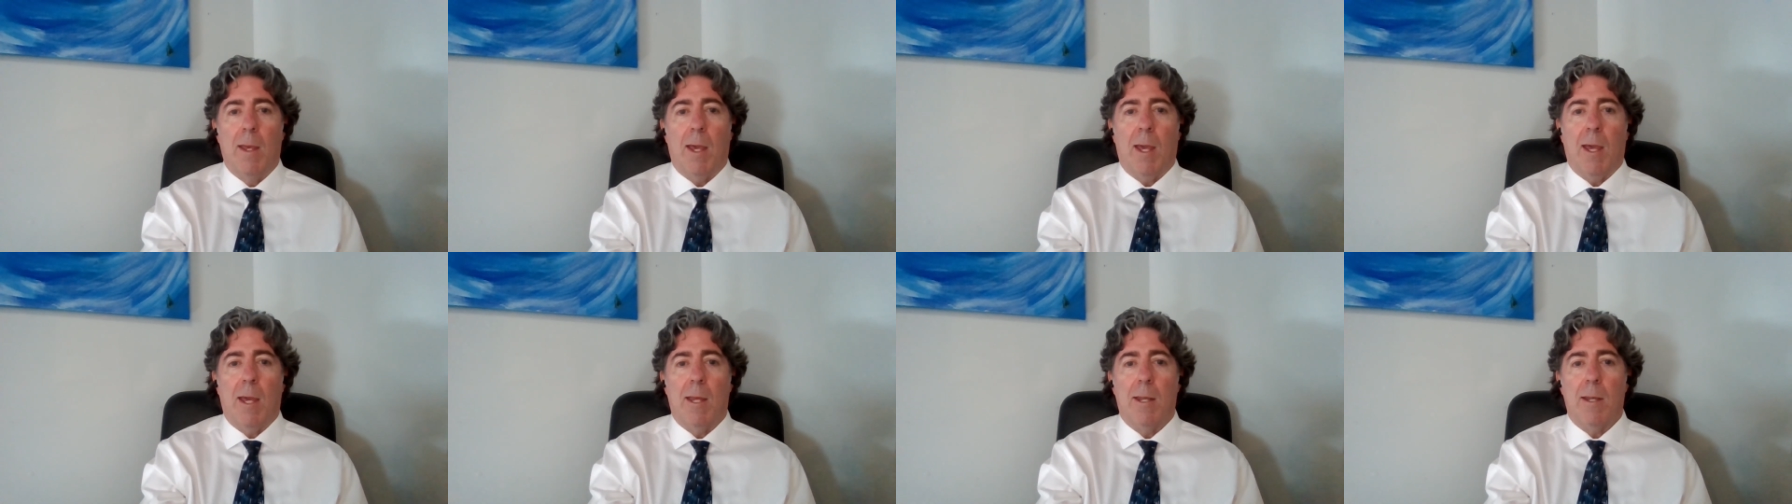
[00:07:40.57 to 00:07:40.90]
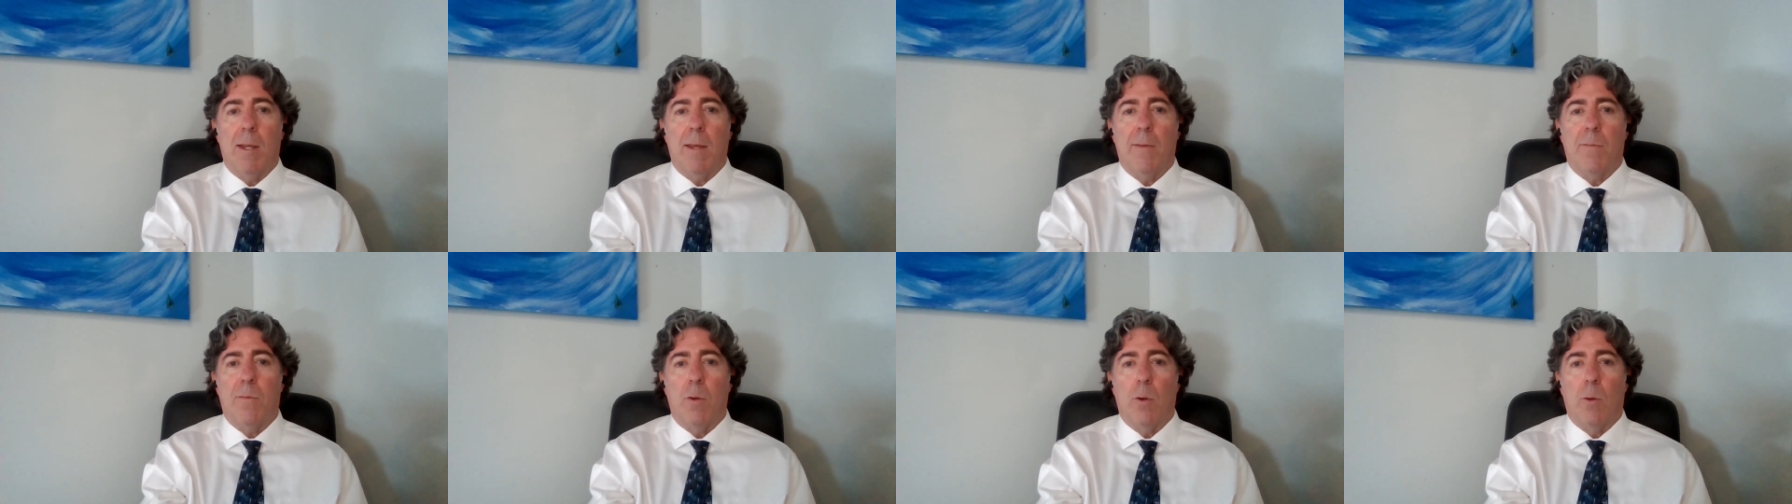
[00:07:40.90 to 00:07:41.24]

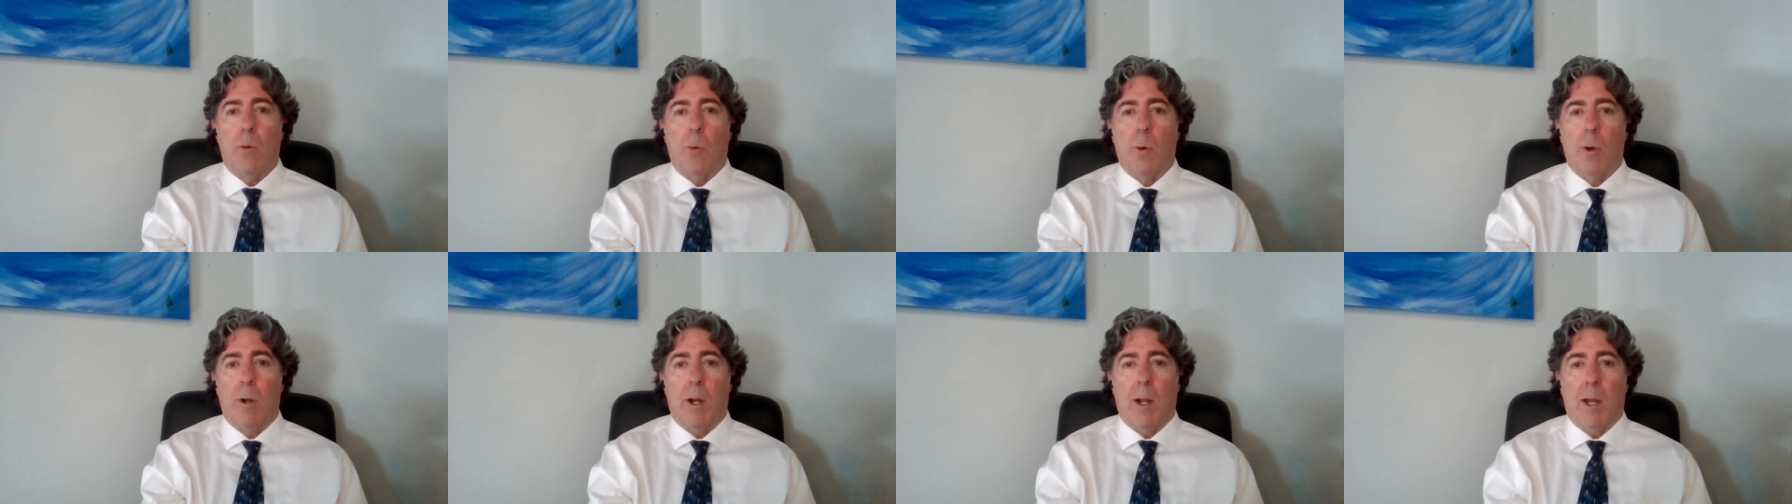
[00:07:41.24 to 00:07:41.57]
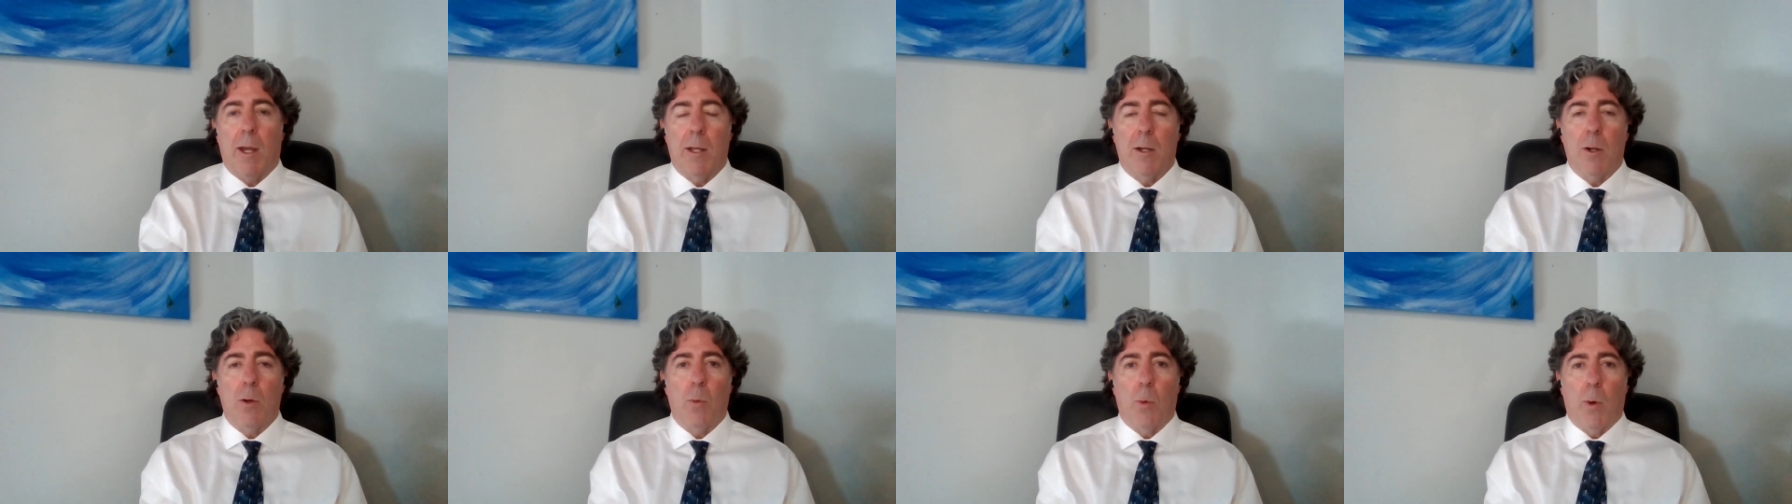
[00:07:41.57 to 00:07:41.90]
And if you were
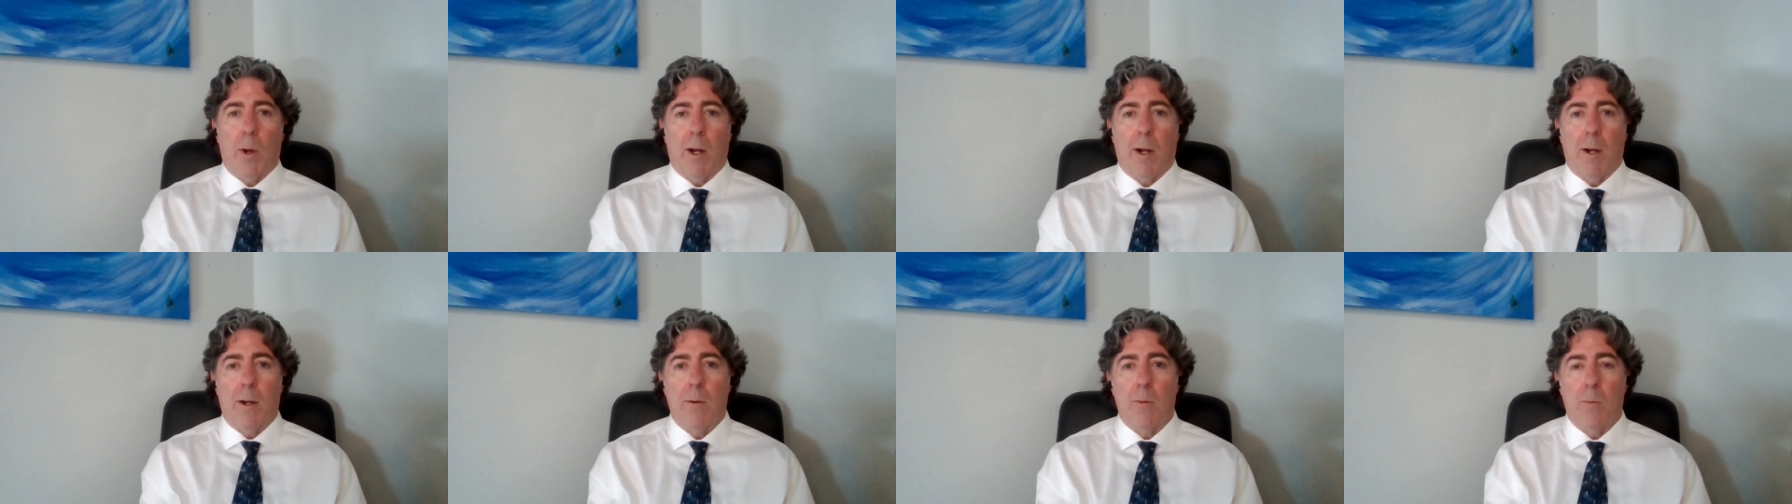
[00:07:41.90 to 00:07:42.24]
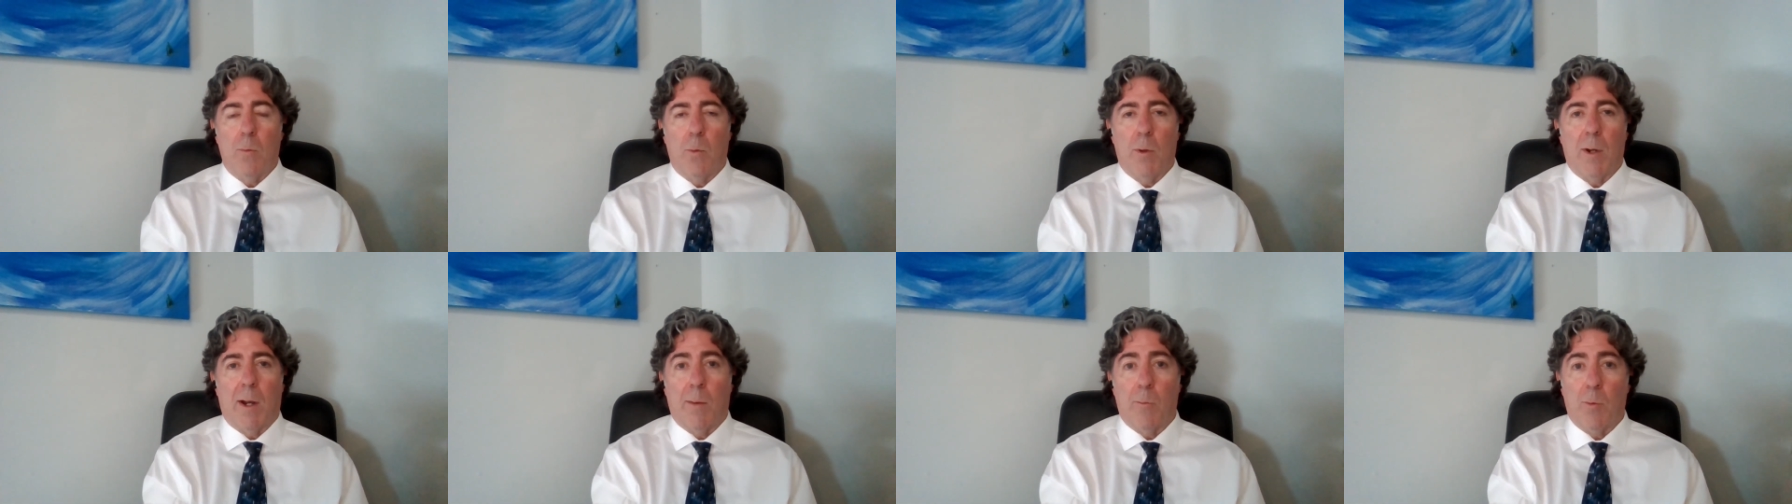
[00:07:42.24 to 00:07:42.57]
unaware
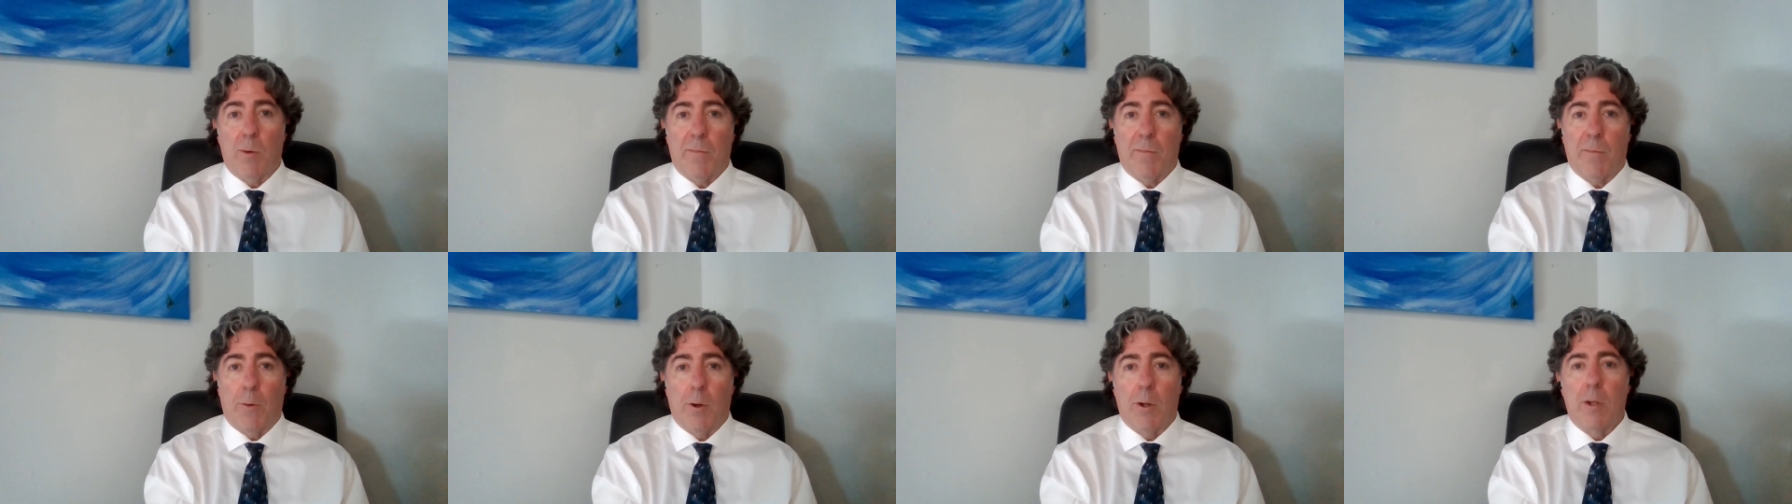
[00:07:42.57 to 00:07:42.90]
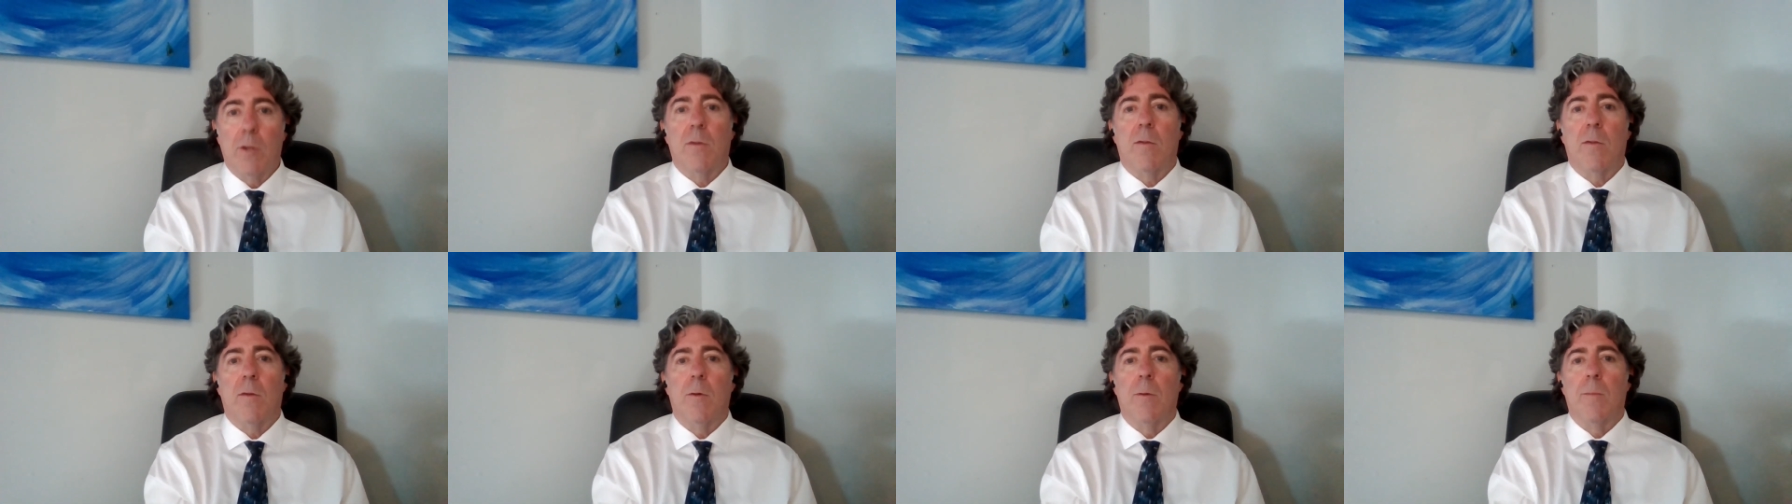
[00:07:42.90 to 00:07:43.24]
what I'm
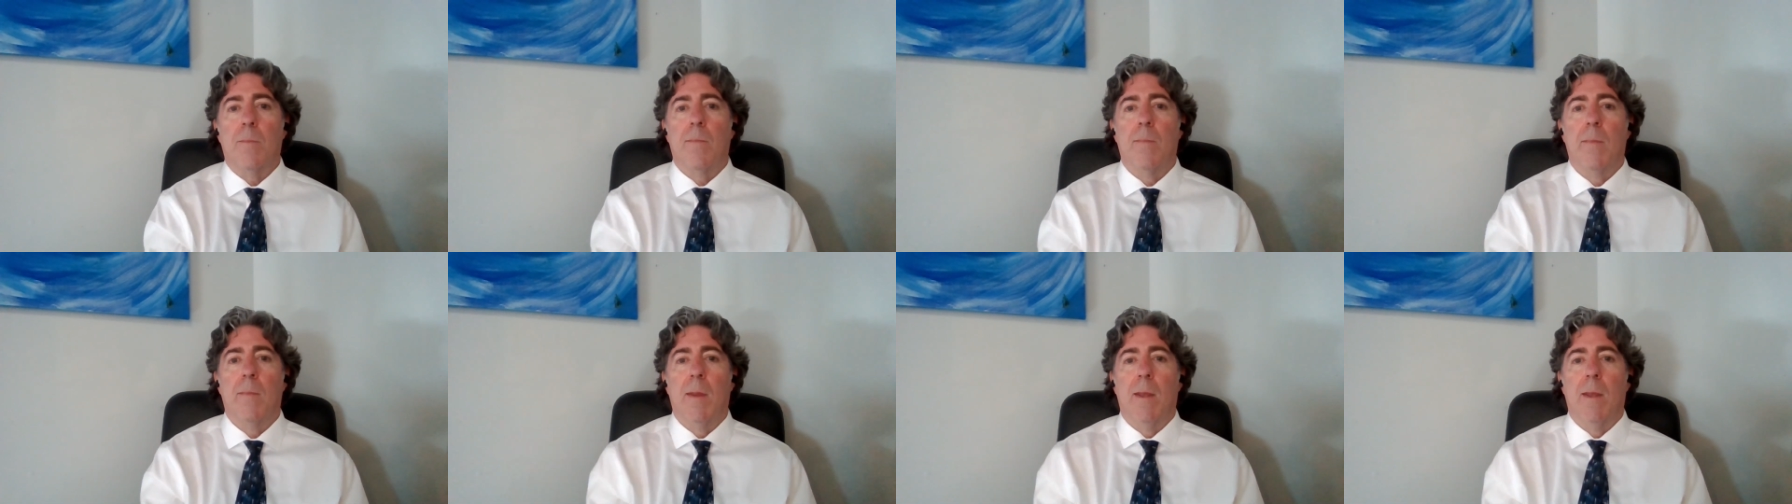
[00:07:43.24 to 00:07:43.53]
referring to,